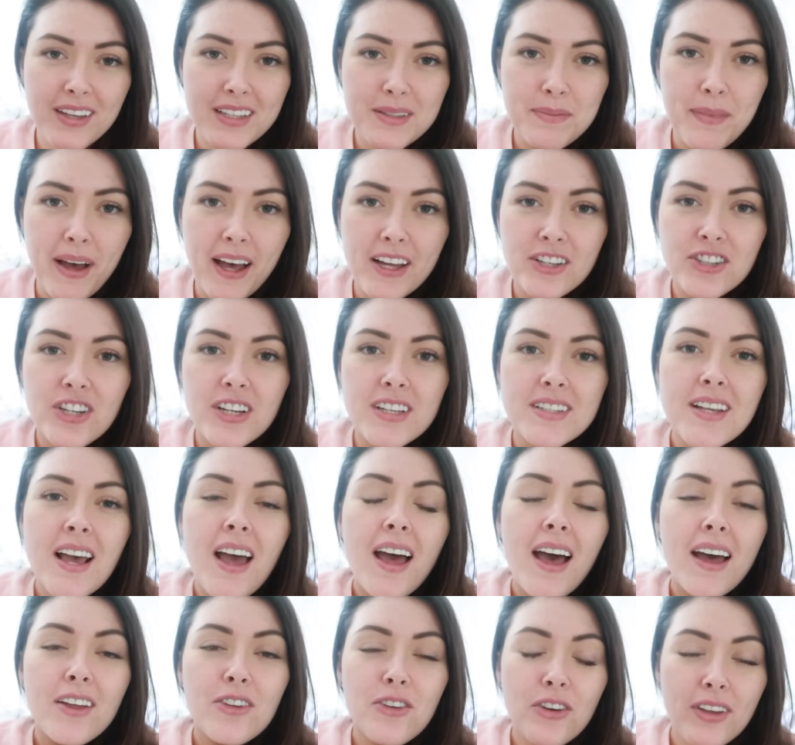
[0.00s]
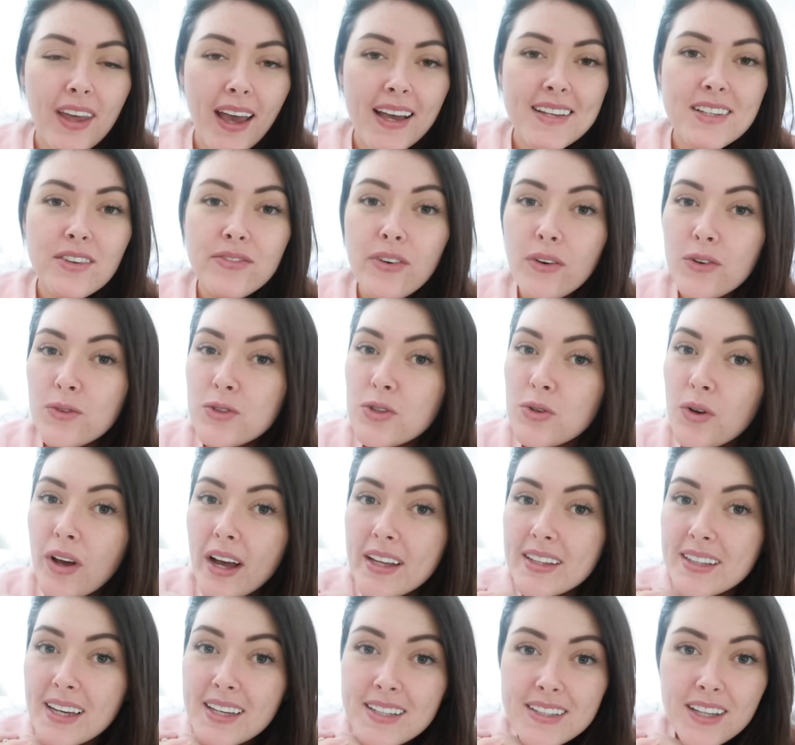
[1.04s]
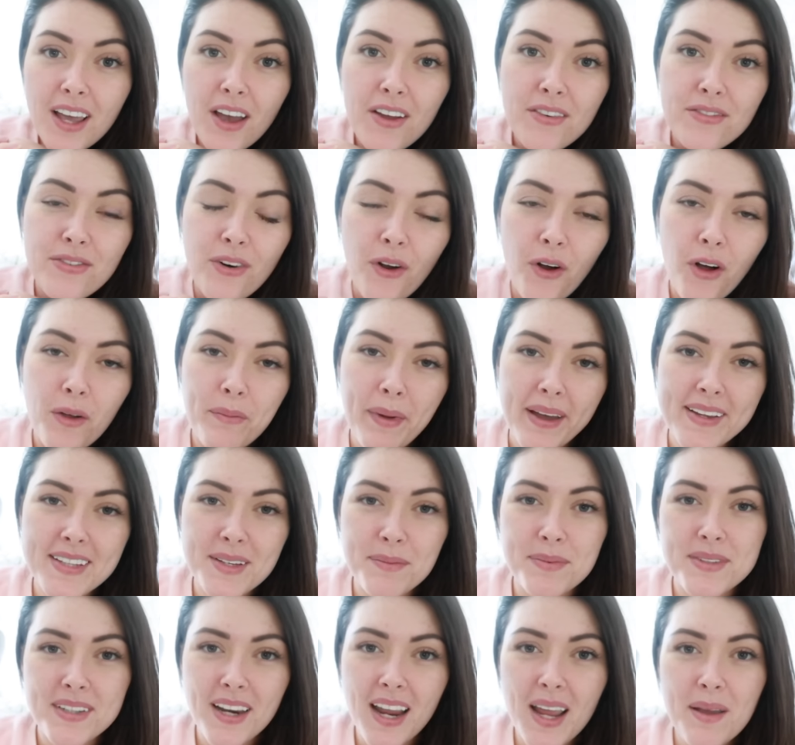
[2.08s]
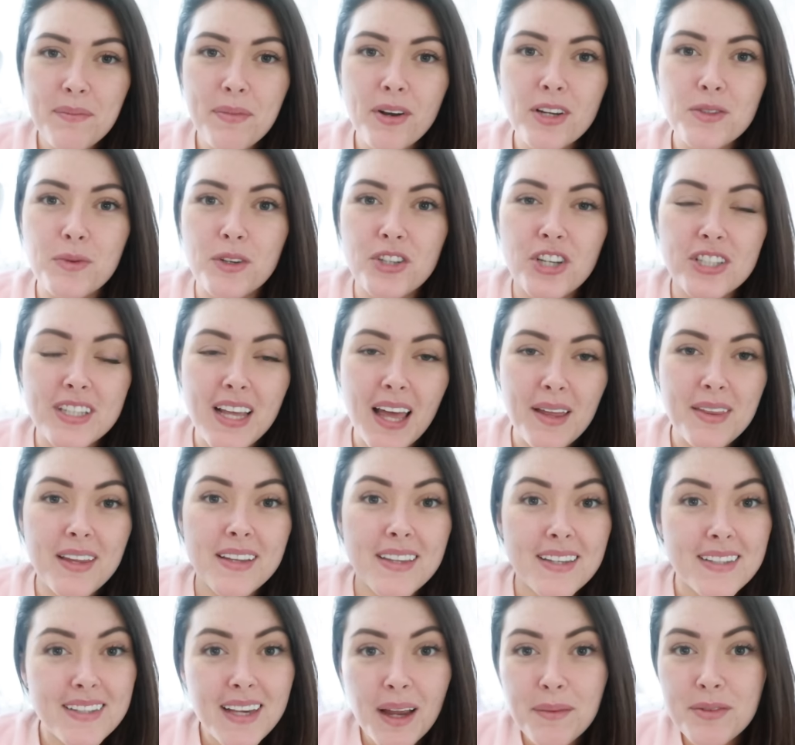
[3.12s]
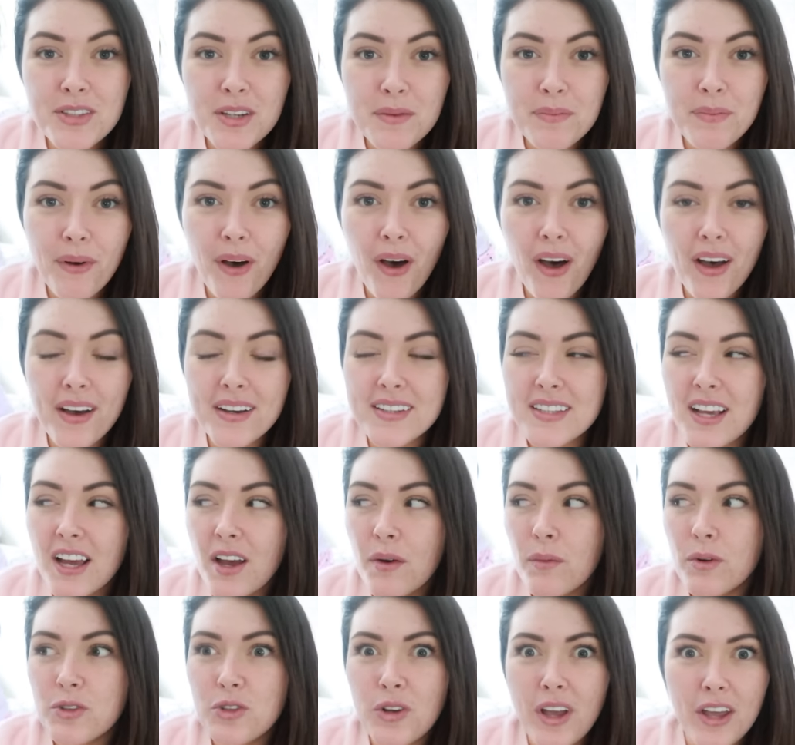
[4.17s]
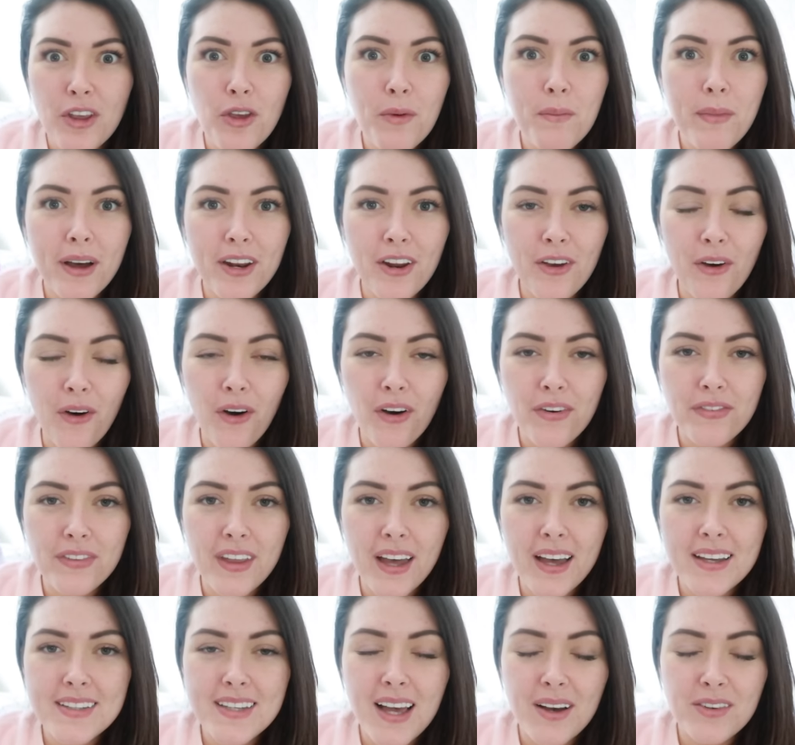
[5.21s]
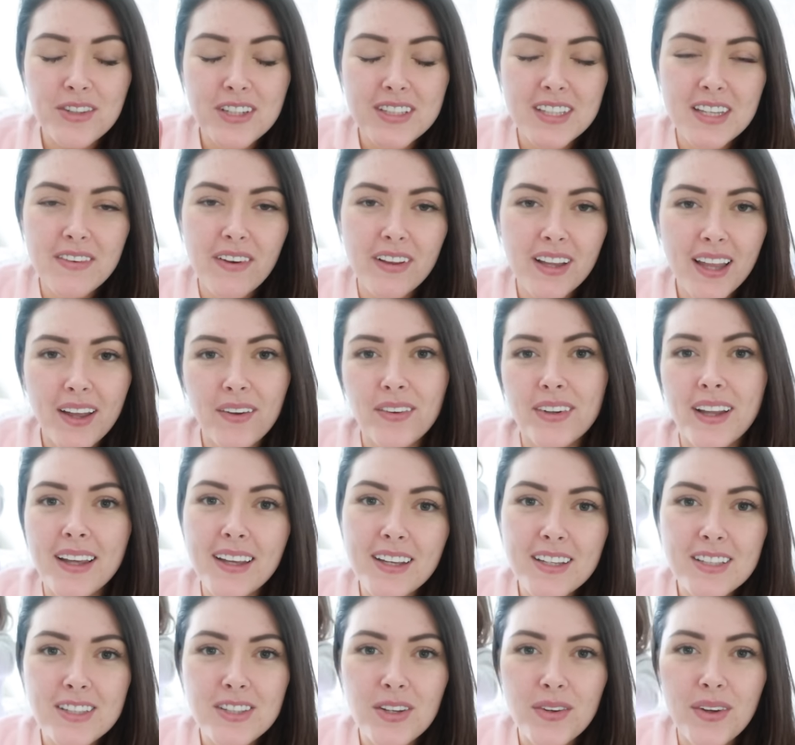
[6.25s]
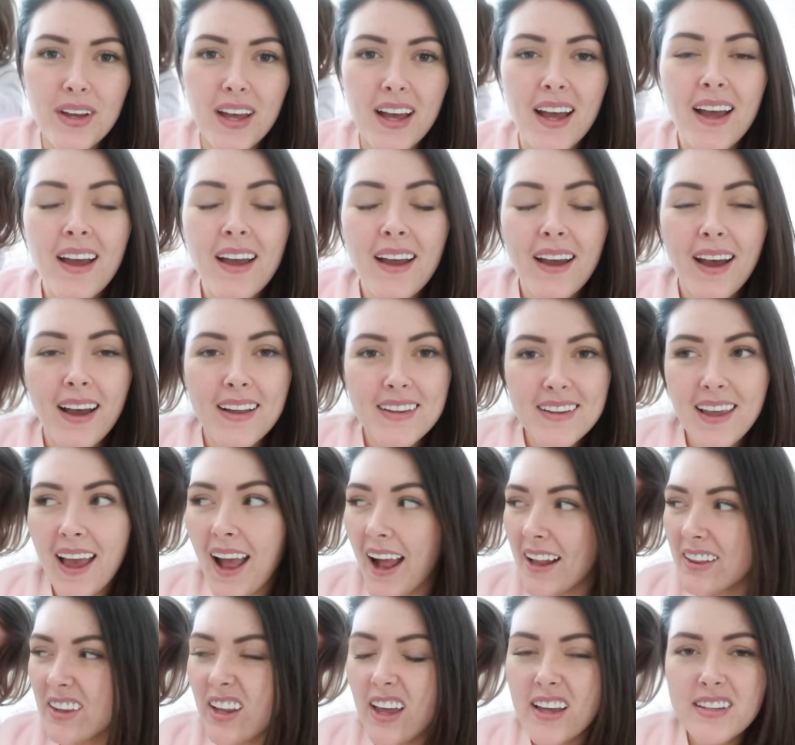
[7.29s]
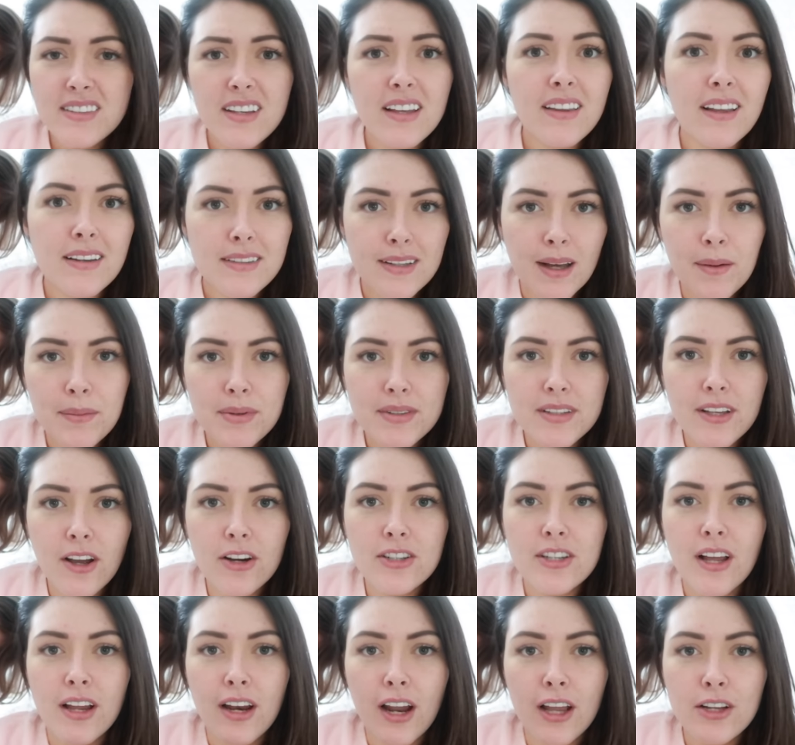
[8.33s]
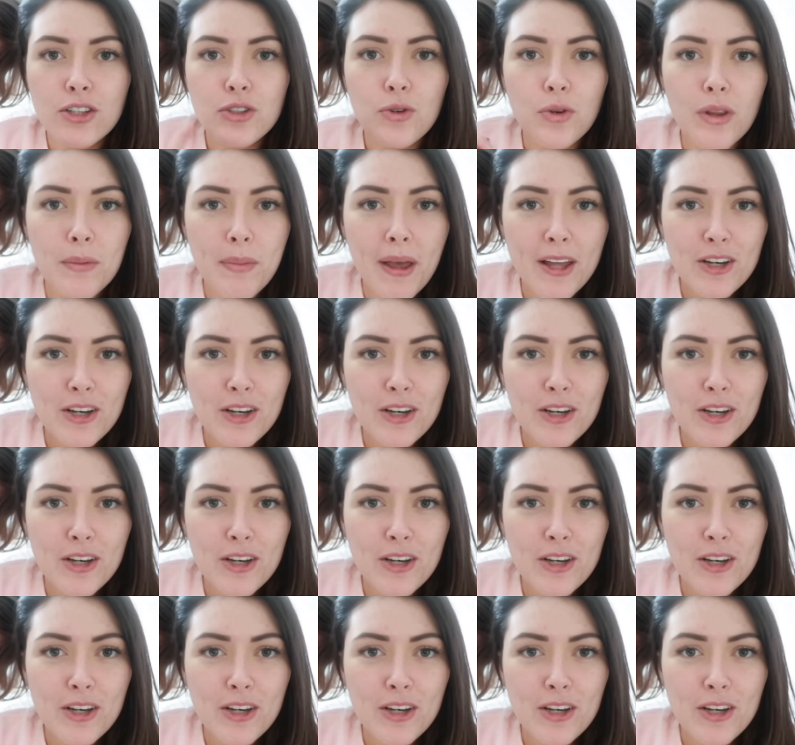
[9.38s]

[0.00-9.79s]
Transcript: this mattress. You guys have also got a discount for all my subscribers, which is in the description box, which will get you money off this. I'll just leave a little link to it. And yeah, let's get this upstairs and into the